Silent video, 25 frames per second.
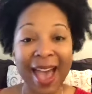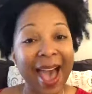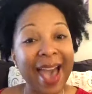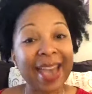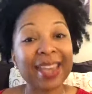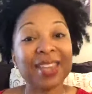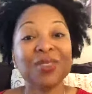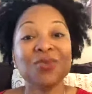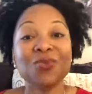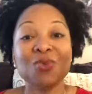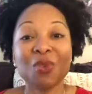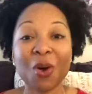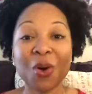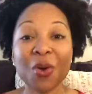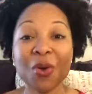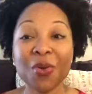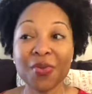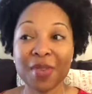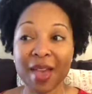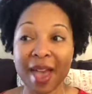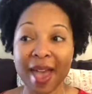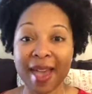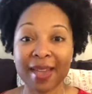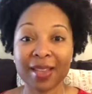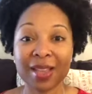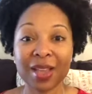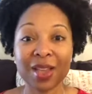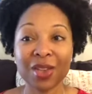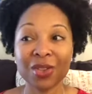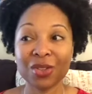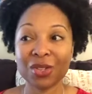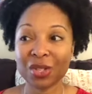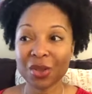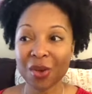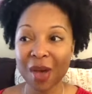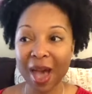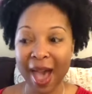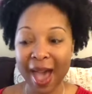I know that.
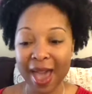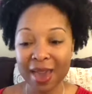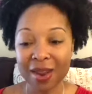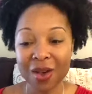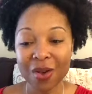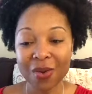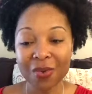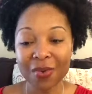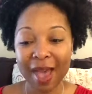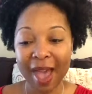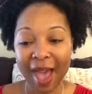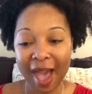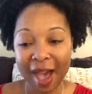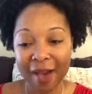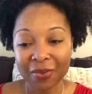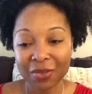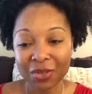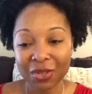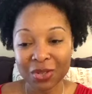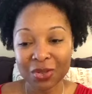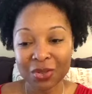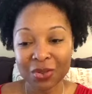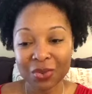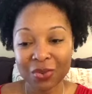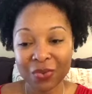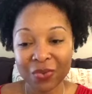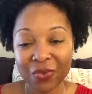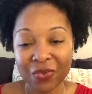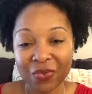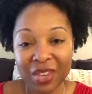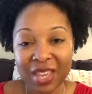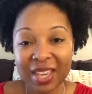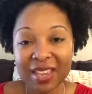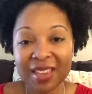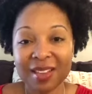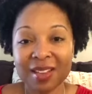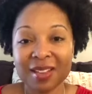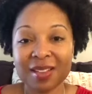So I don't have to
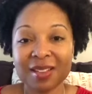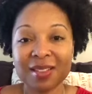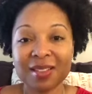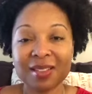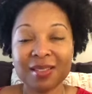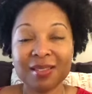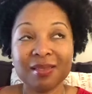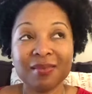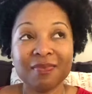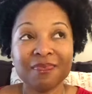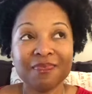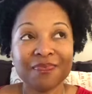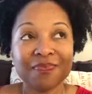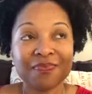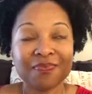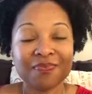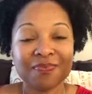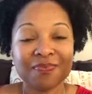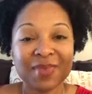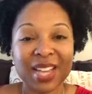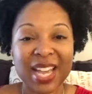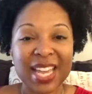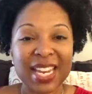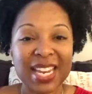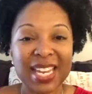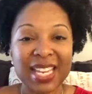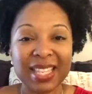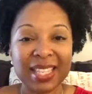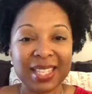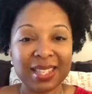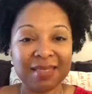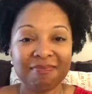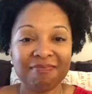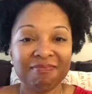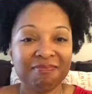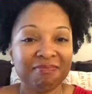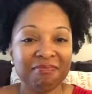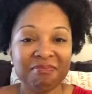feel
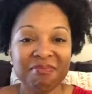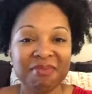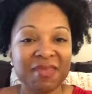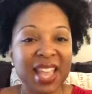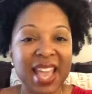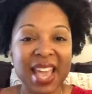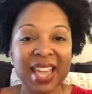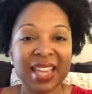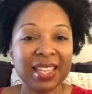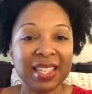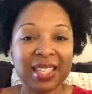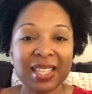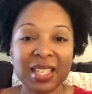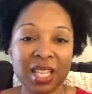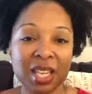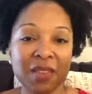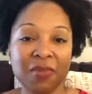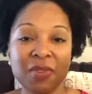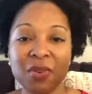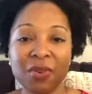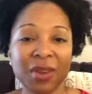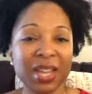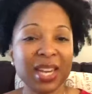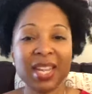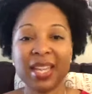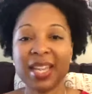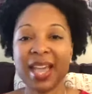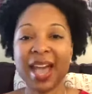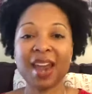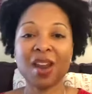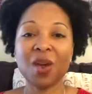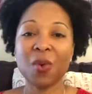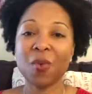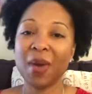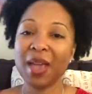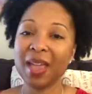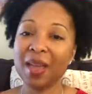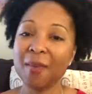any negativity or any
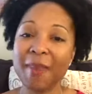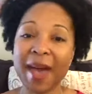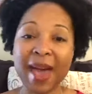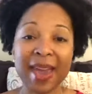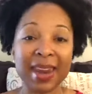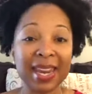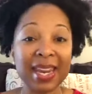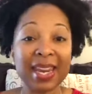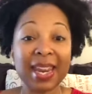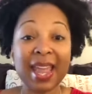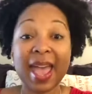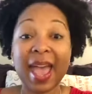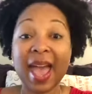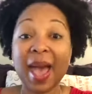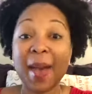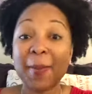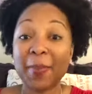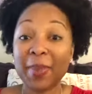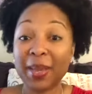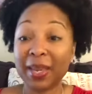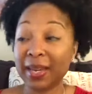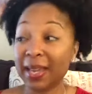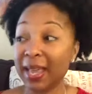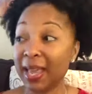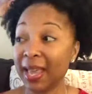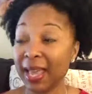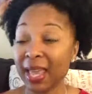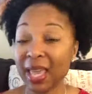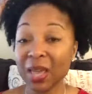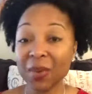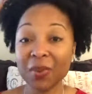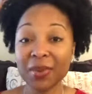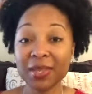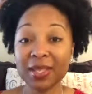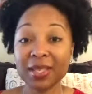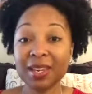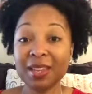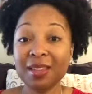kind of way about it. It happened.
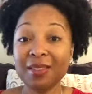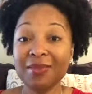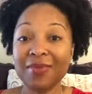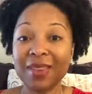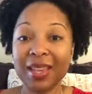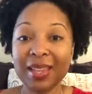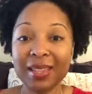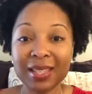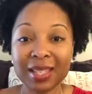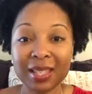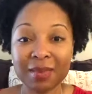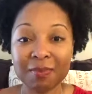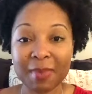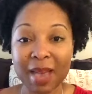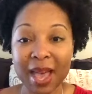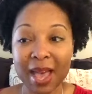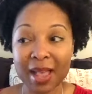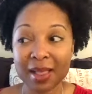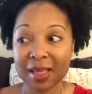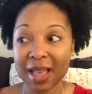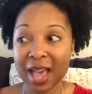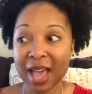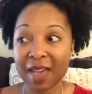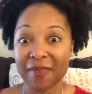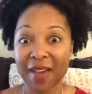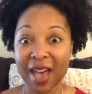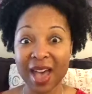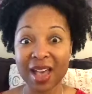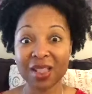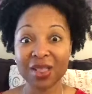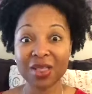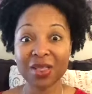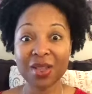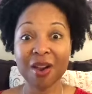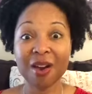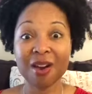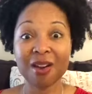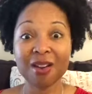It was an event in my life. I
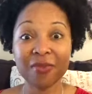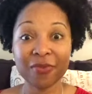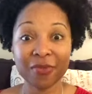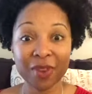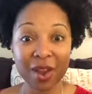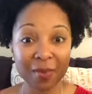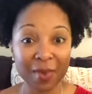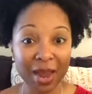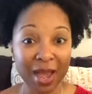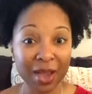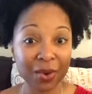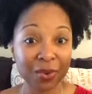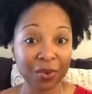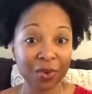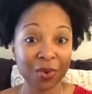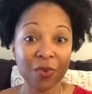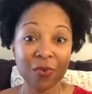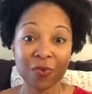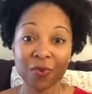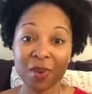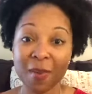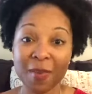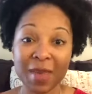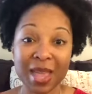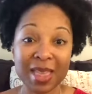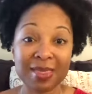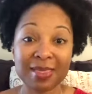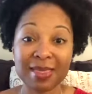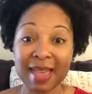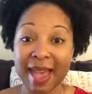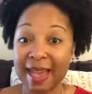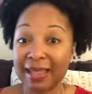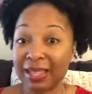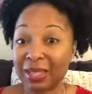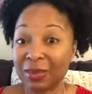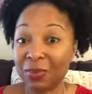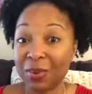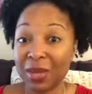learned from it, I grew from it, and
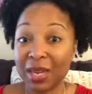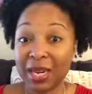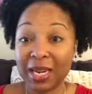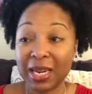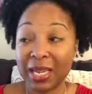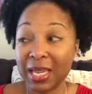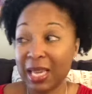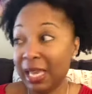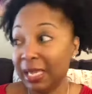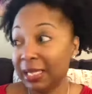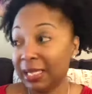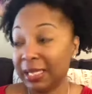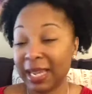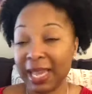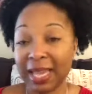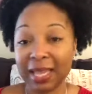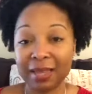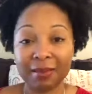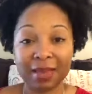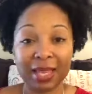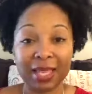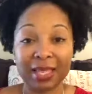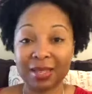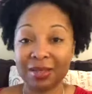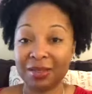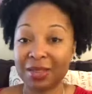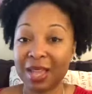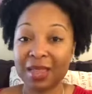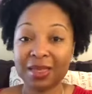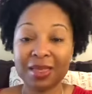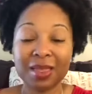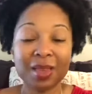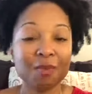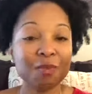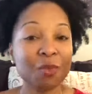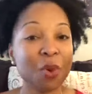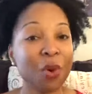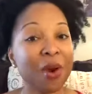that's what it is. They is
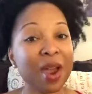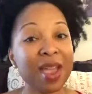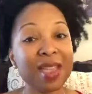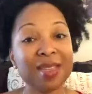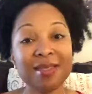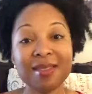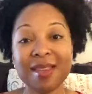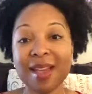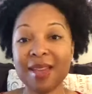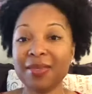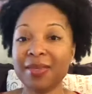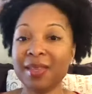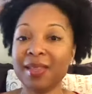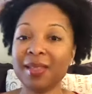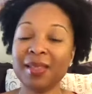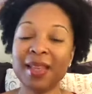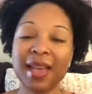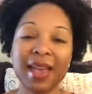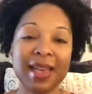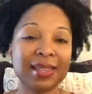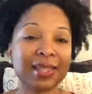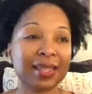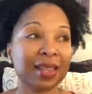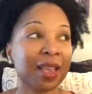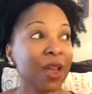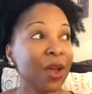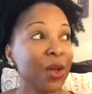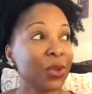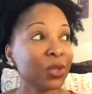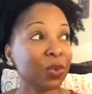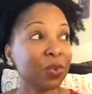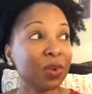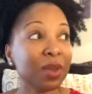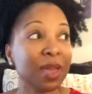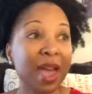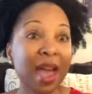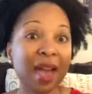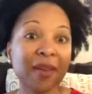nothing more and nothing less.
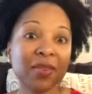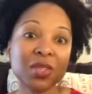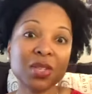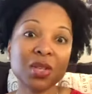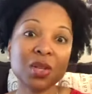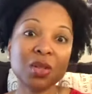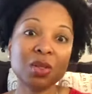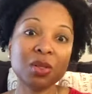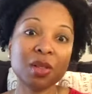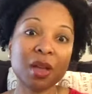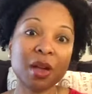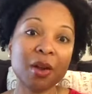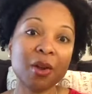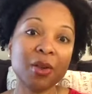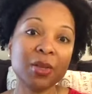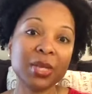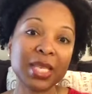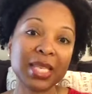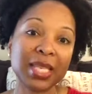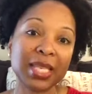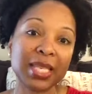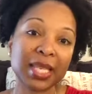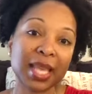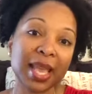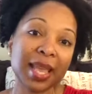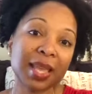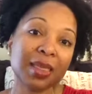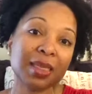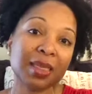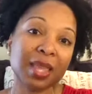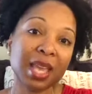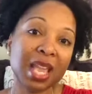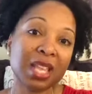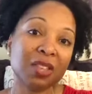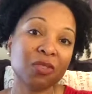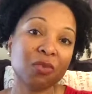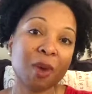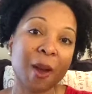So we have to learn to take
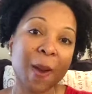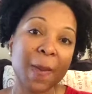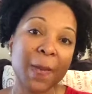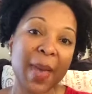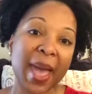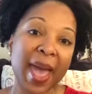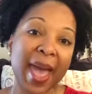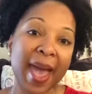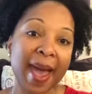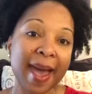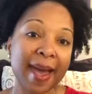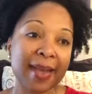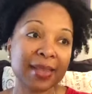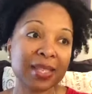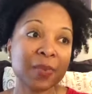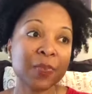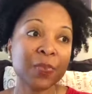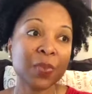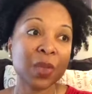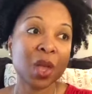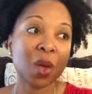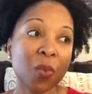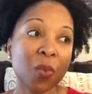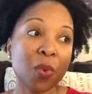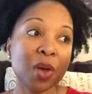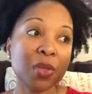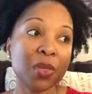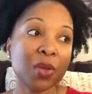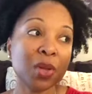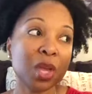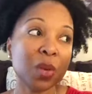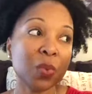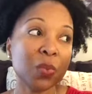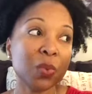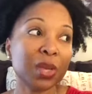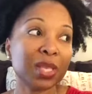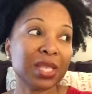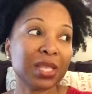things from our past, whether
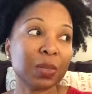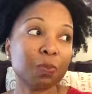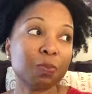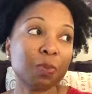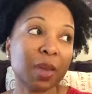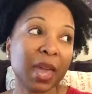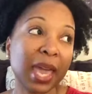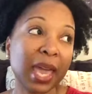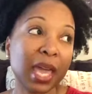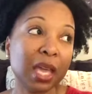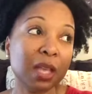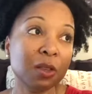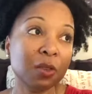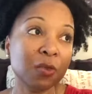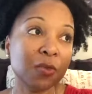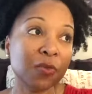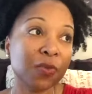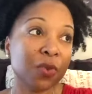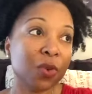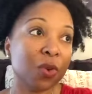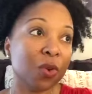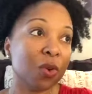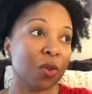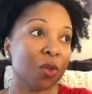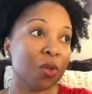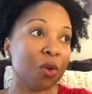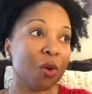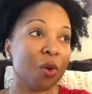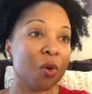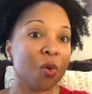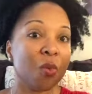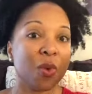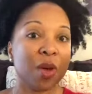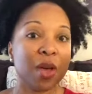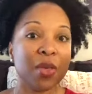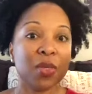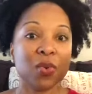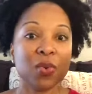it was painful
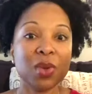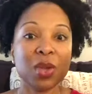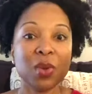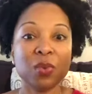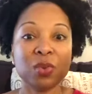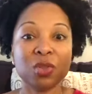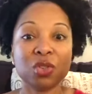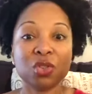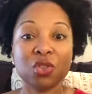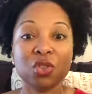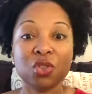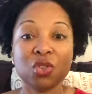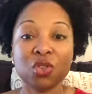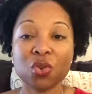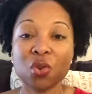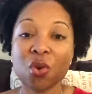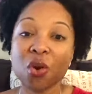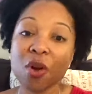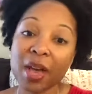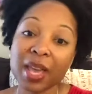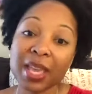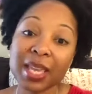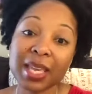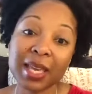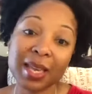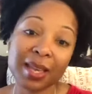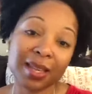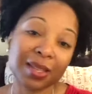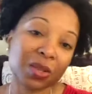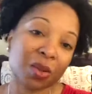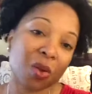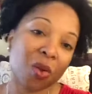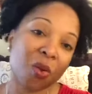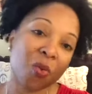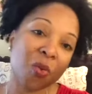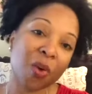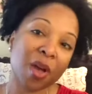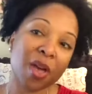or whether it was
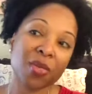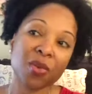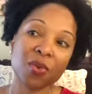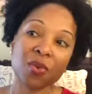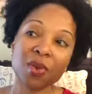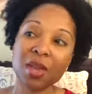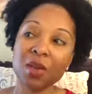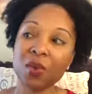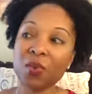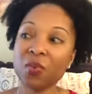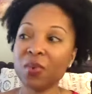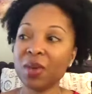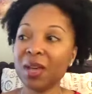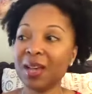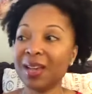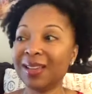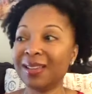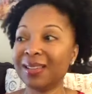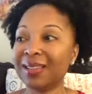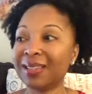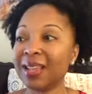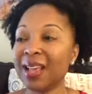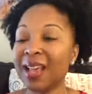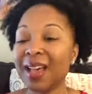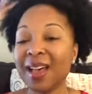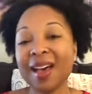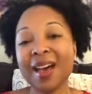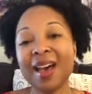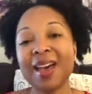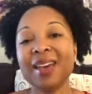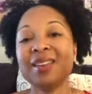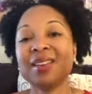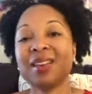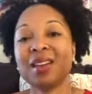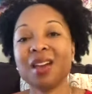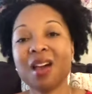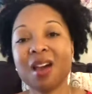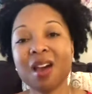joyous or whether it was
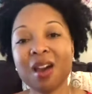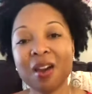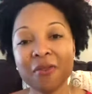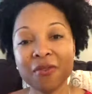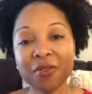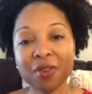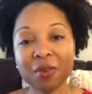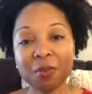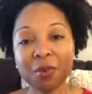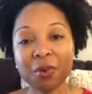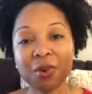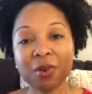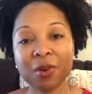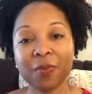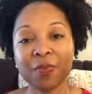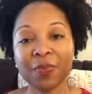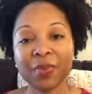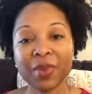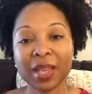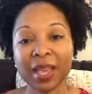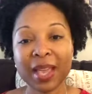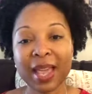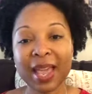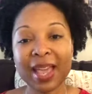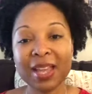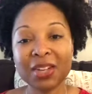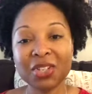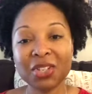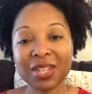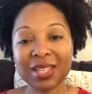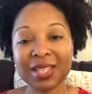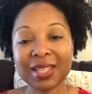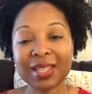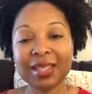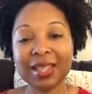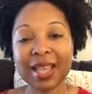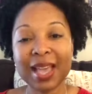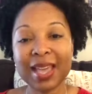uncomfortable, and
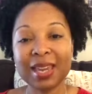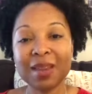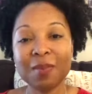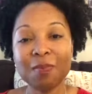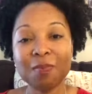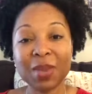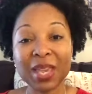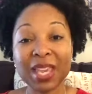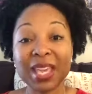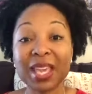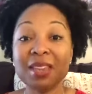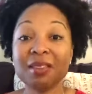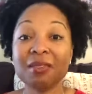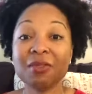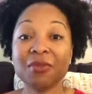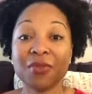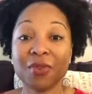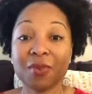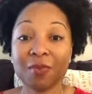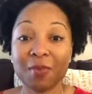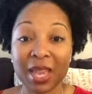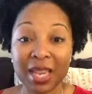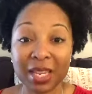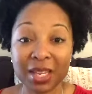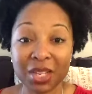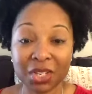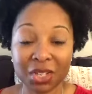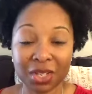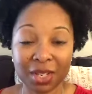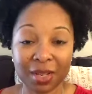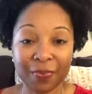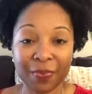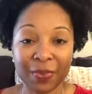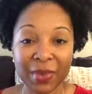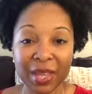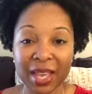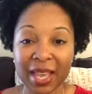just let it be information.